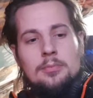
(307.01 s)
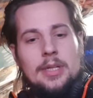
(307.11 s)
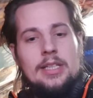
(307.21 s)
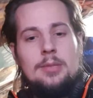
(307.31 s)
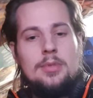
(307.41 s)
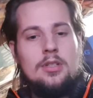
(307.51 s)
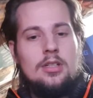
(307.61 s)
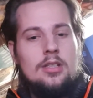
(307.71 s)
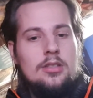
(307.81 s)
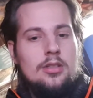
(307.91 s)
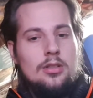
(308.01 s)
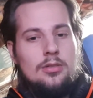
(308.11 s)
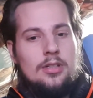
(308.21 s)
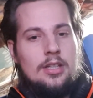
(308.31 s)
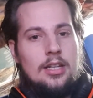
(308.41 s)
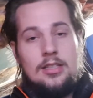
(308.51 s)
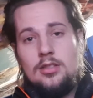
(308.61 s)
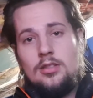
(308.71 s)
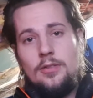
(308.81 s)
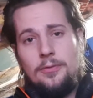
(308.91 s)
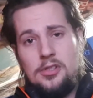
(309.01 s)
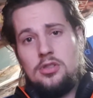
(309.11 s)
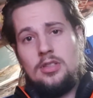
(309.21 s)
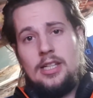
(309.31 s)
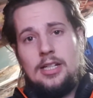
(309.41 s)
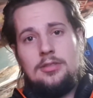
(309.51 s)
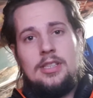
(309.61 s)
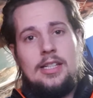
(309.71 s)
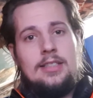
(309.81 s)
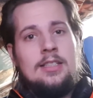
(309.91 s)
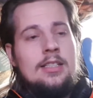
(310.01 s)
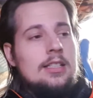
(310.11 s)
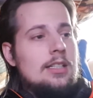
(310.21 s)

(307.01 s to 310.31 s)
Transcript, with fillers: Mainly because, you know, it isn't officially out yet.